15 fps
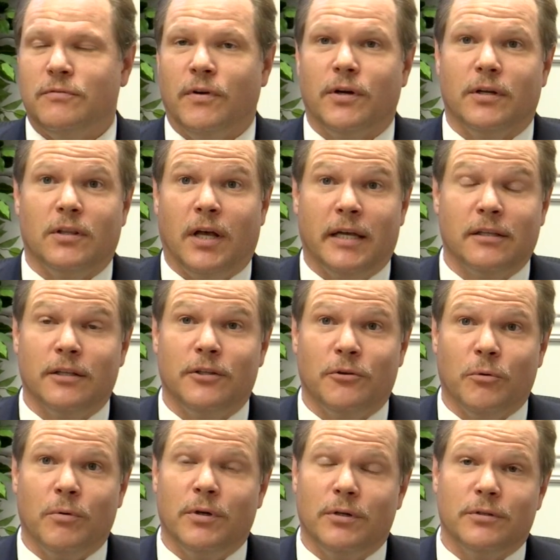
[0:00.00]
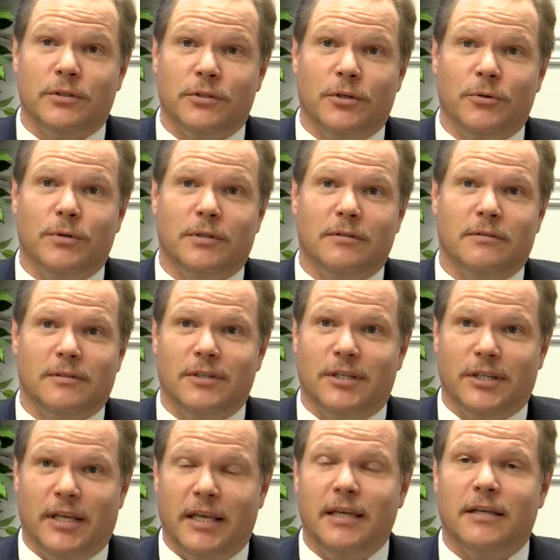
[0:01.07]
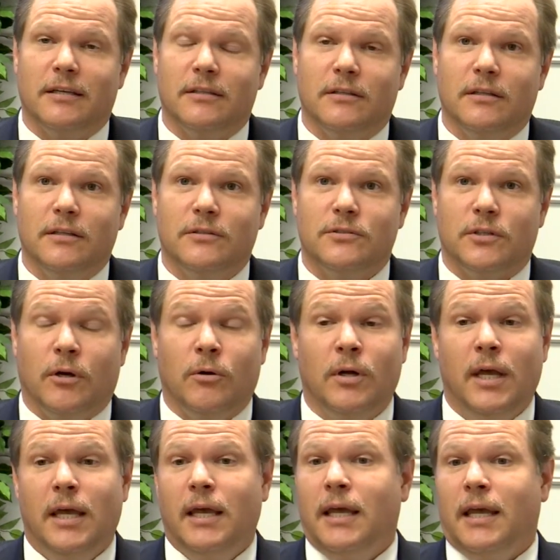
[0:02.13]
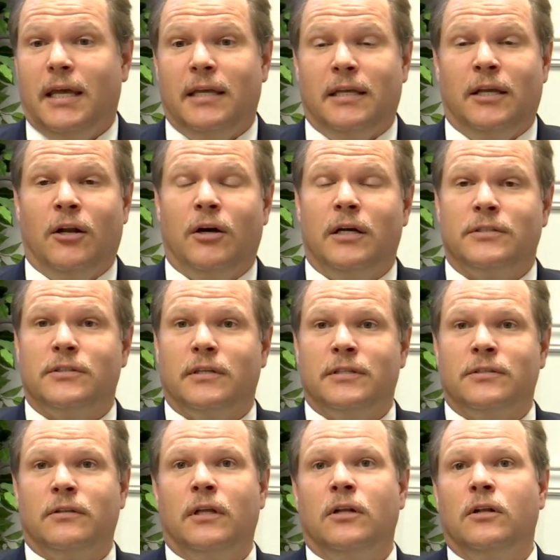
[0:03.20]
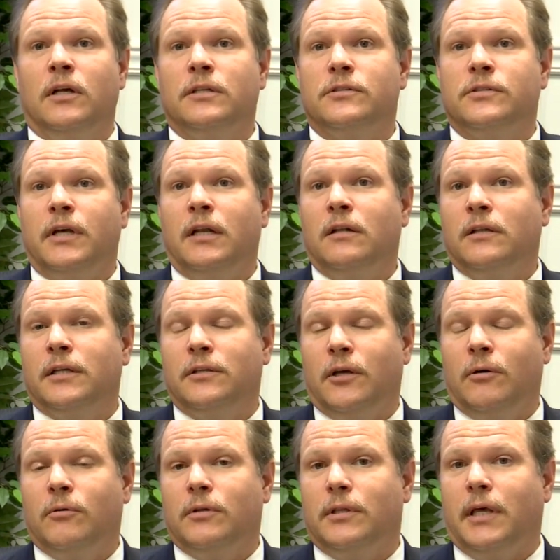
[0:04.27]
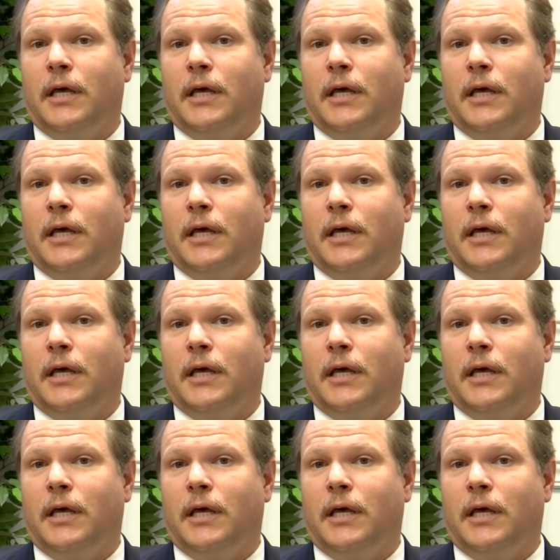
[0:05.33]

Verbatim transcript: very likely they're willing to do it again. So, you know, it's a little unsettling knowing